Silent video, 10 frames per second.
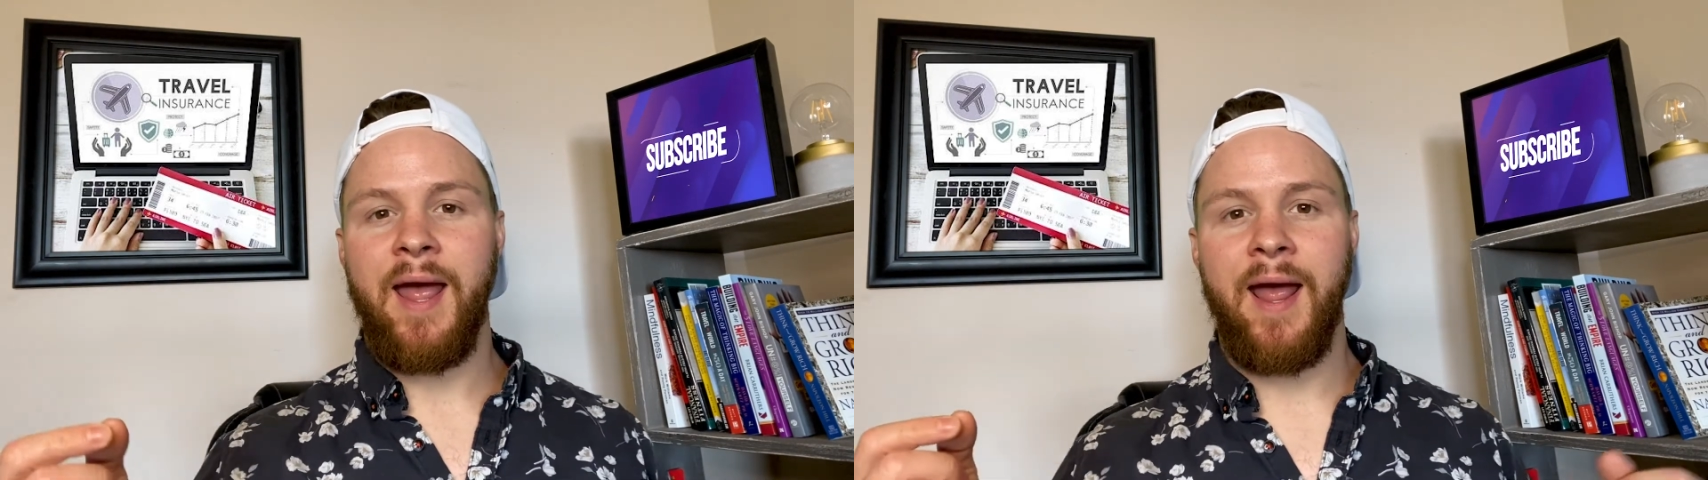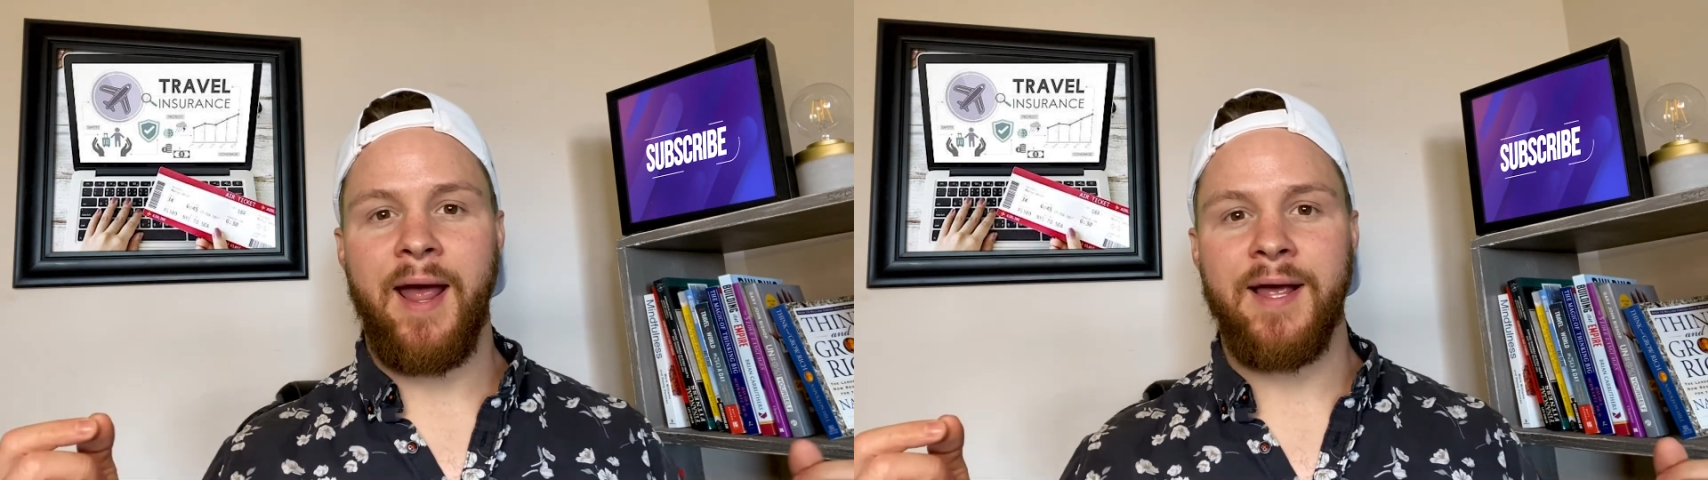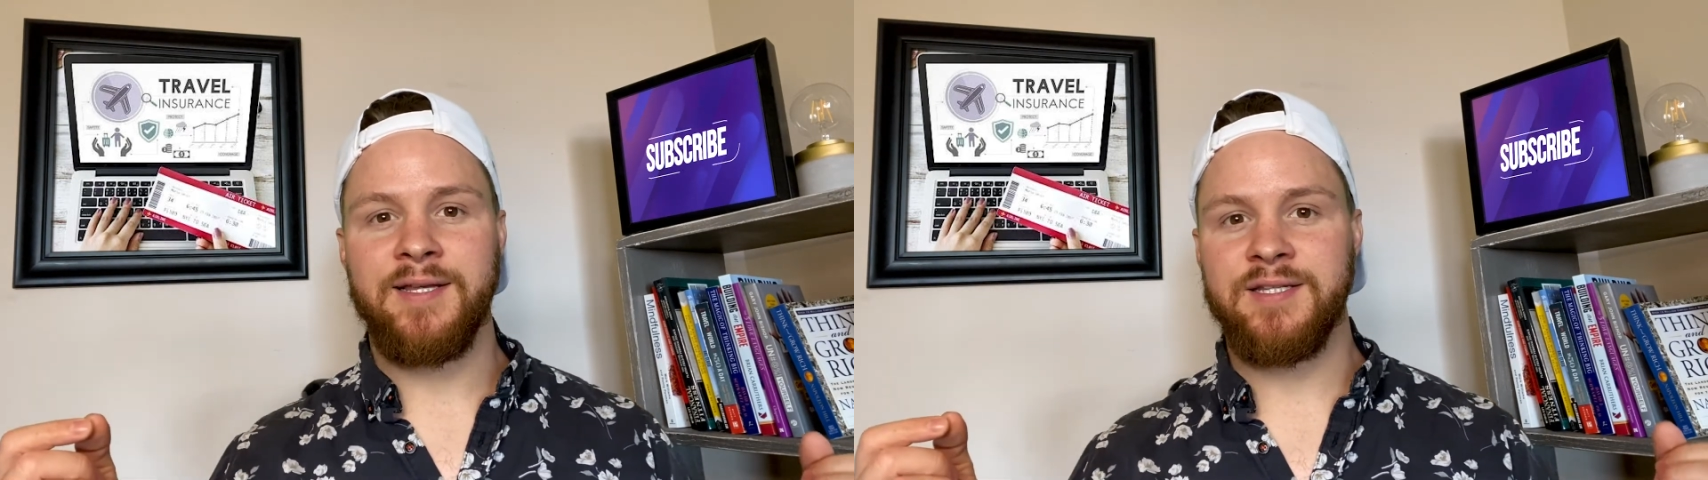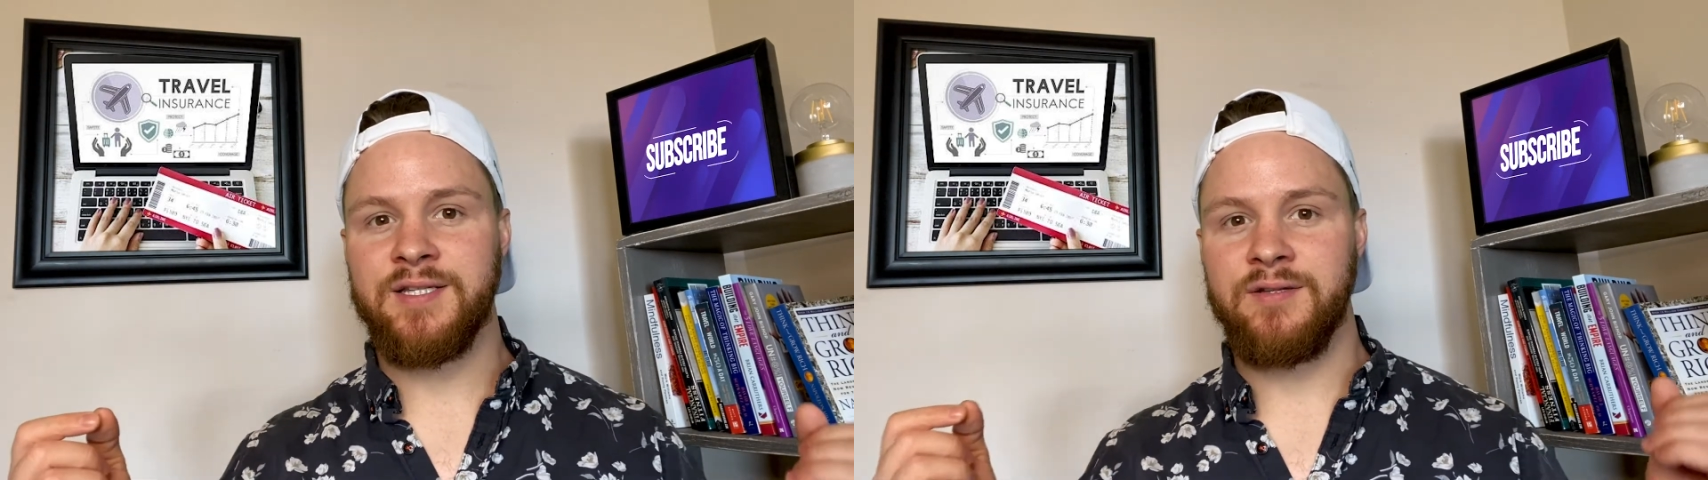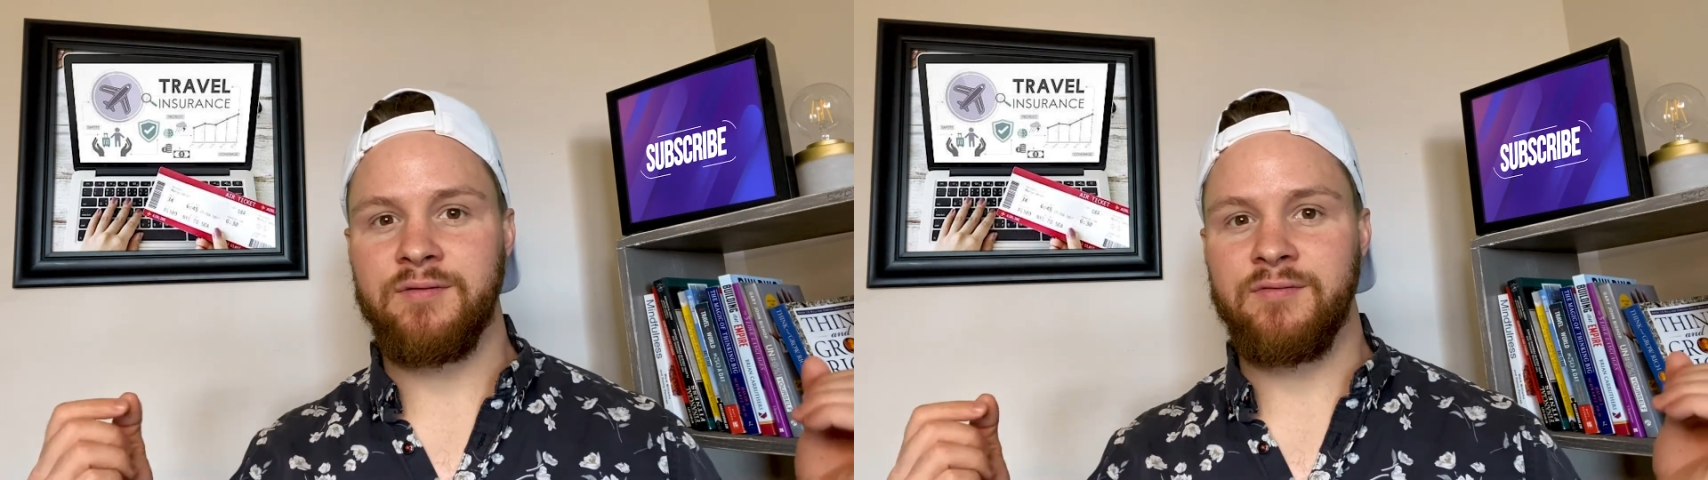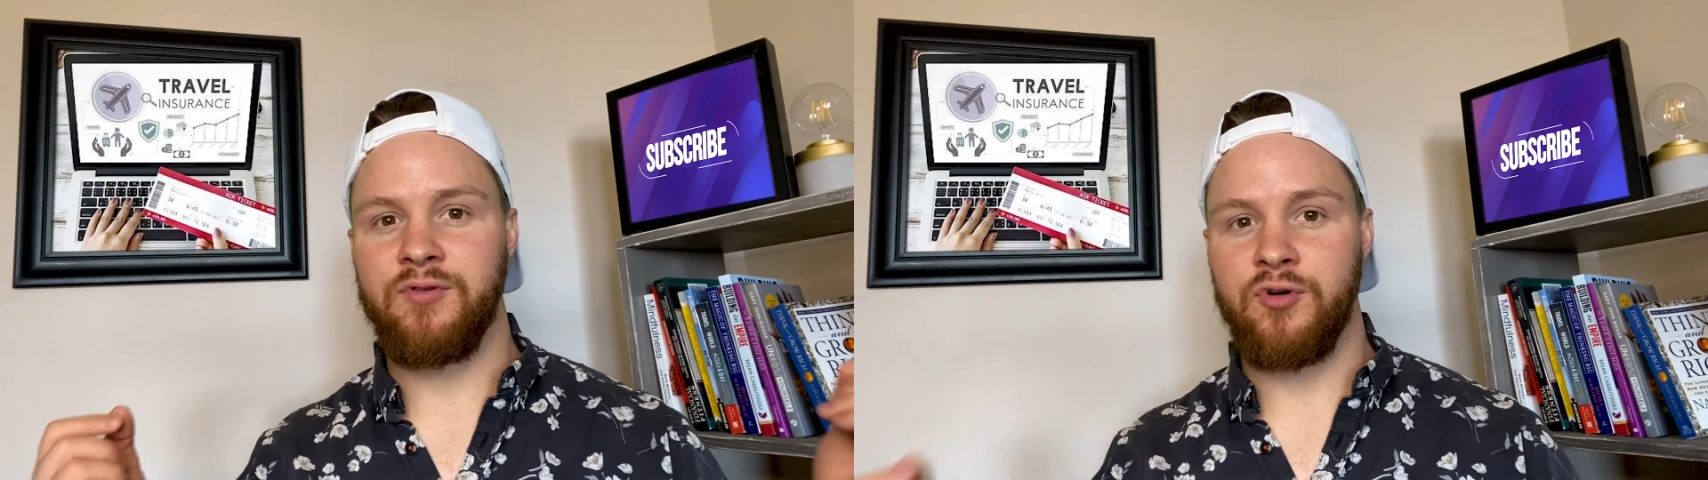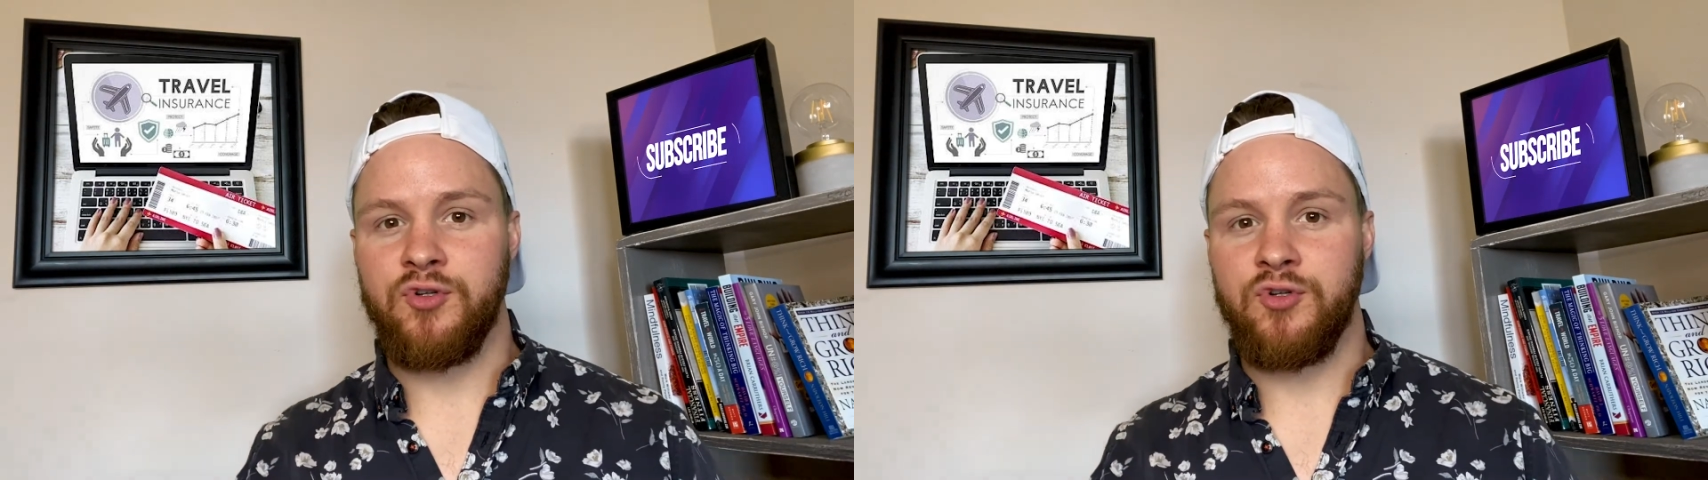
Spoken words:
as their